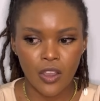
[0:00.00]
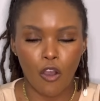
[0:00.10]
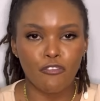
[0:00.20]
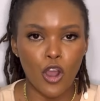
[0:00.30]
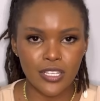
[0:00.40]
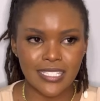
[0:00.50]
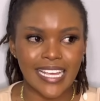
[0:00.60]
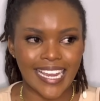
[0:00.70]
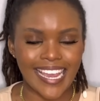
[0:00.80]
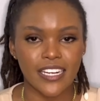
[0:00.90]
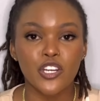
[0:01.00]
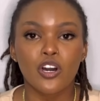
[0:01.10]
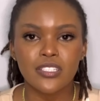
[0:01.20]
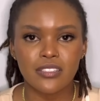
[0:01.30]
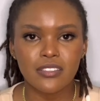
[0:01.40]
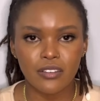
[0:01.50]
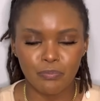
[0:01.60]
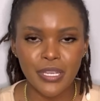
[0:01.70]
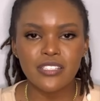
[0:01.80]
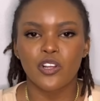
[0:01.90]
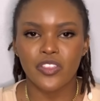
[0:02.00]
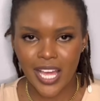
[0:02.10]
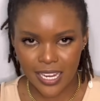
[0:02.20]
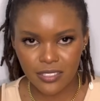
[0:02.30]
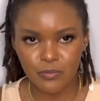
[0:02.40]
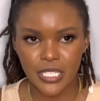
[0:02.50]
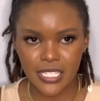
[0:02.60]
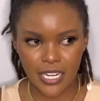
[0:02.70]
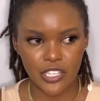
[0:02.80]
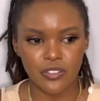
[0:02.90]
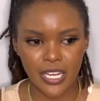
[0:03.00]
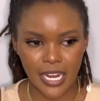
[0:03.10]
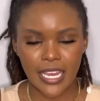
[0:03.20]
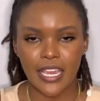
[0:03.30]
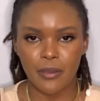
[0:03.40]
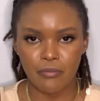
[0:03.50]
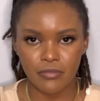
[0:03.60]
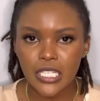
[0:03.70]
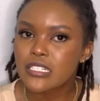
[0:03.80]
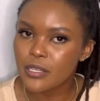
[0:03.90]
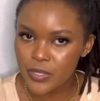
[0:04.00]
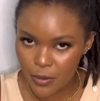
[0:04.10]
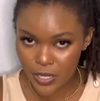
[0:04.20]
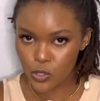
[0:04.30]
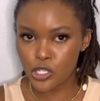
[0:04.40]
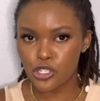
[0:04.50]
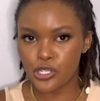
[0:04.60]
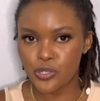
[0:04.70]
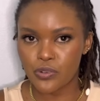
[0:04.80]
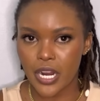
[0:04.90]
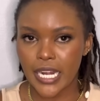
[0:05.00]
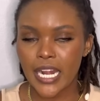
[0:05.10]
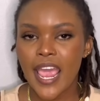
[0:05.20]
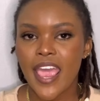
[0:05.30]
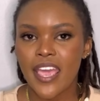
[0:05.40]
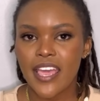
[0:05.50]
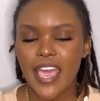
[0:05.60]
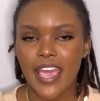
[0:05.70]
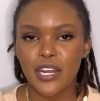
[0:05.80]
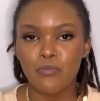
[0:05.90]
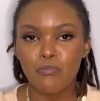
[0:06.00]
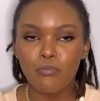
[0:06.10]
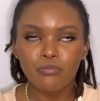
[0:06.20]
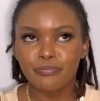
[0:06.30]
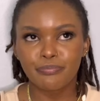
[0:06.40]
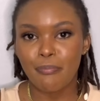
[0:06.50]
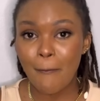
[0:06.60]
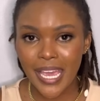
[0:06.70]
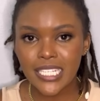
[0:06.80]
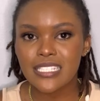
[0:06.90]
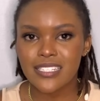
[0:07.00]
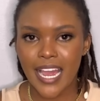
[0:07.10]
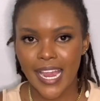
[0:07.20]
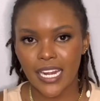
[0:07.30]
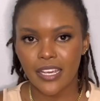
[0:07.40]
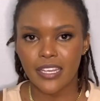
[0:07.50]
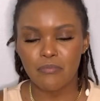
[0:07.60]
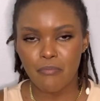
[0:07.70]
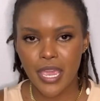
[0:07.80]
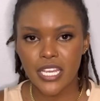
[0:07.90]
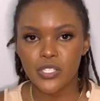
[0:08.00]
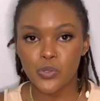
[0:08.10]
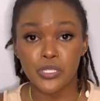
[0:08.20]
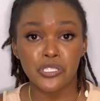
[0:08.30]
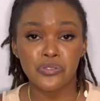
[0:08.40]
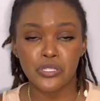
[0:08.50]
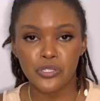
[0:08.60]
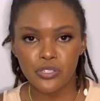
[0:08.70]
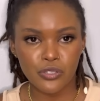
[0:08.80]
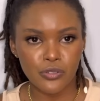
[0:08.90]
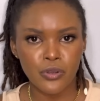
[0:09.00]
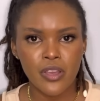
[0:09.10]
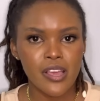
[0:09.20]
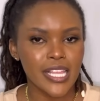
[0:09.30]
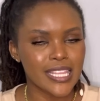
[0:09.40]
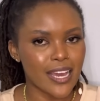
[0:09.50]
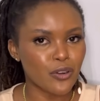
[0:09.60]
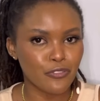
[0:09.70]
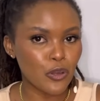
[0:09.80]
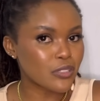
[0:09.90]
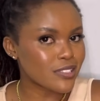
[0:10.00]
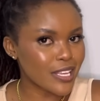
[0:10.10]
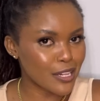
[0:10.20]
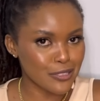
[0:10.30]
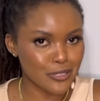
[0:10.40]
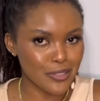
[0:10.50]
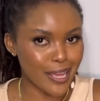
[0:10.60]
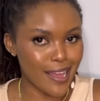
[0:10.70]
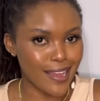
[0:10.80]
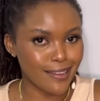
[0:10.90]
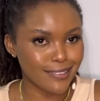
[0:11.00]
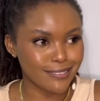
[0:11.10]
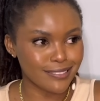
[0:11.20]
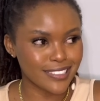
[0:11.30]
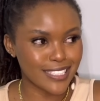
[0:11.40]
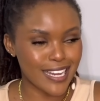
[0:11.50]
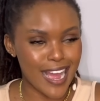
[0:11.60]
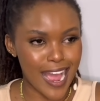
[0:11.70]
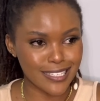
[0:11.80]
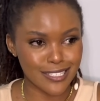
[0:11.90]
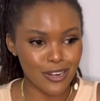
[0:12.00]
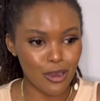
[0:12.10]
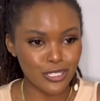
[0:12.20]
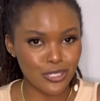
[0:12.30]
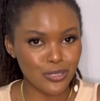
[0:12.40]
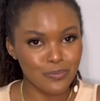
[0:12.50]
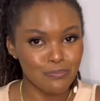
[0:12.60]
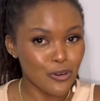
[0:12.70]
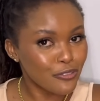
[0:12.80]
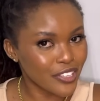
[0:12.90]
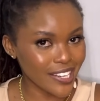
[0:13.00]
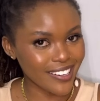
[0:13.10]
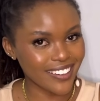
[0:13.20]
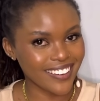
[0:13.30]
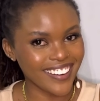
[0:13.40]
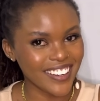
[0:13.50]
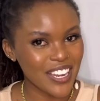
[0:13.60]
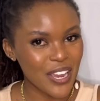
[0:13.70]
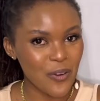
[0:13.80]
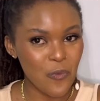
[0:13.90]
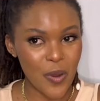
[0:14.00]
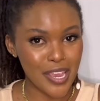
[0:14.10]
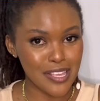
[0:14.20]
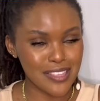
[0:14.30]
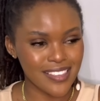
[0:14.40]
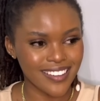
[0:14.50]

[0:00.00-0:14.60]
of course, like I'm not, based on that, me telling you that I came in September twenty twenty-one and met Tyler in May twenty twenty-two, that of course tells you that I did not move here with